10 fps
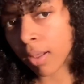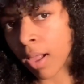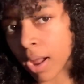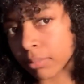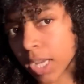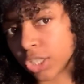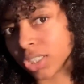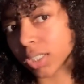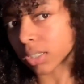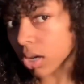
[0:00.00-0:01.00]
I may
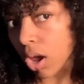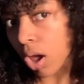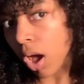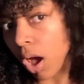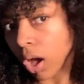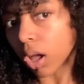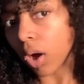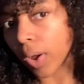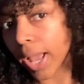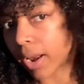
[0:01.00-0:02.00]
just
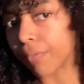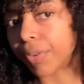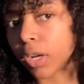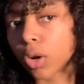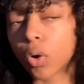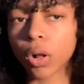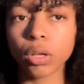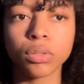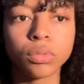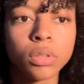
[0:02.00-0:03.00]
go ahead and finger coil